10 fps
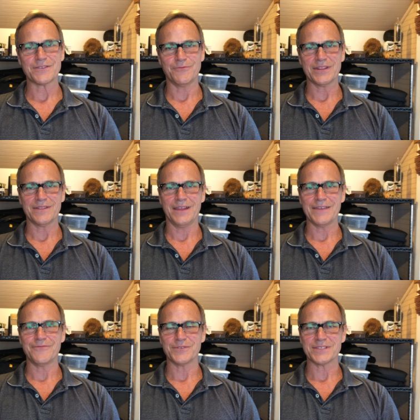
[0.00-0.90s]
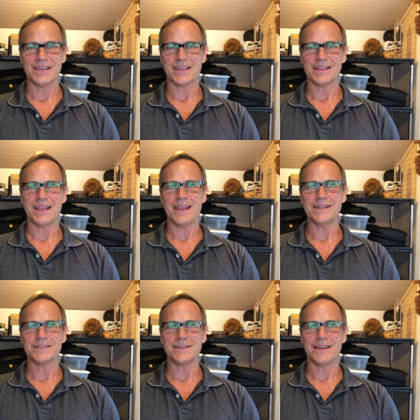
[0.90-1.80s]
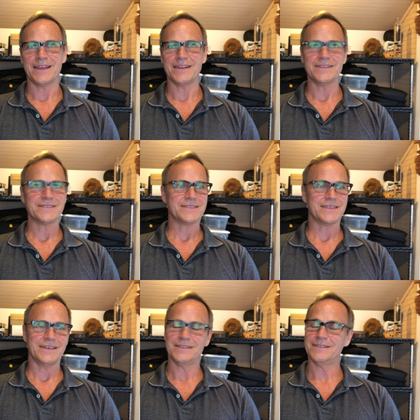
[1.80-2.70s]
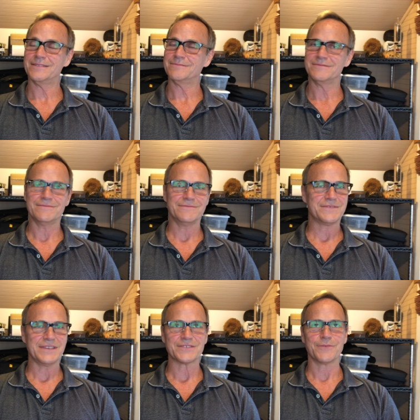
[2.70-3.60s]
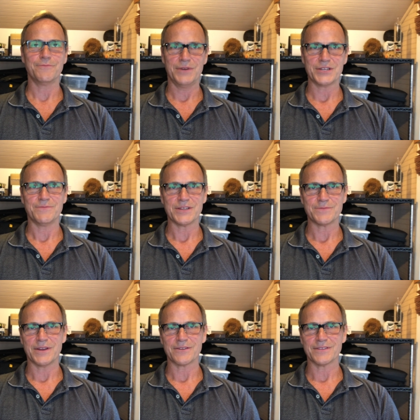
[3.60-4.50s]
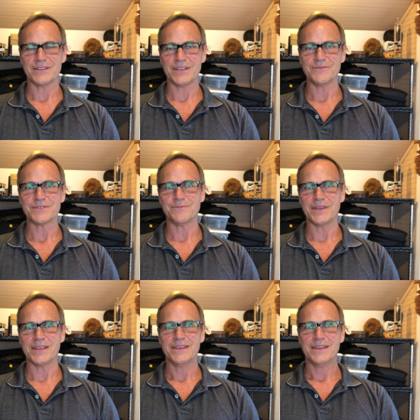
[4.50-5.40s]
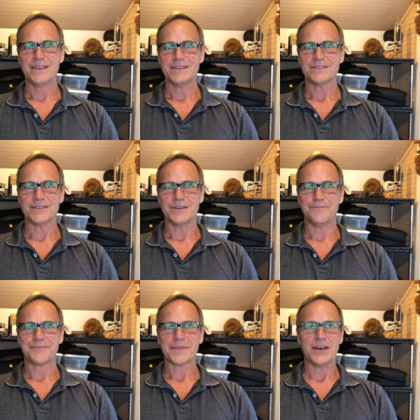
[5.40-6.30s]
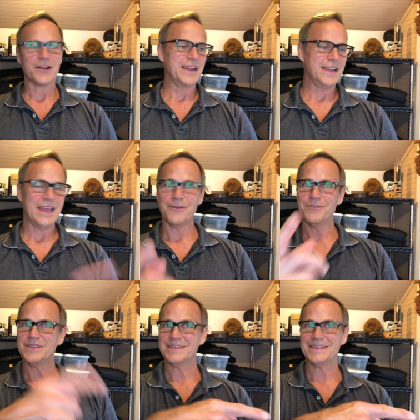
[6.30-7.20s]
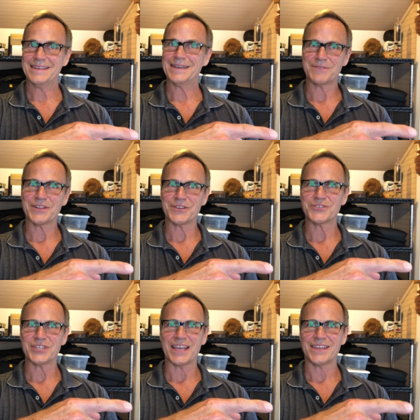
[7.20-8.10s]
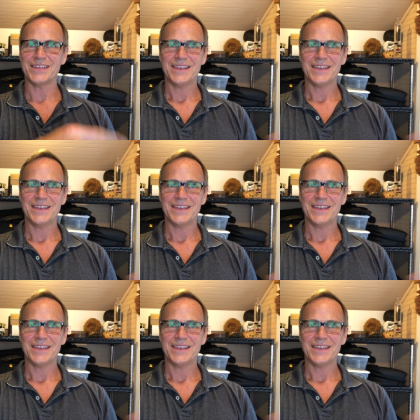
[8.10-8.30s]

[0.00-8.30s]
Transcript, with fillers: to what life was like in the 80s and 90s, uh, things are much, much better than they used to be. So, all right, now I'm going to go check.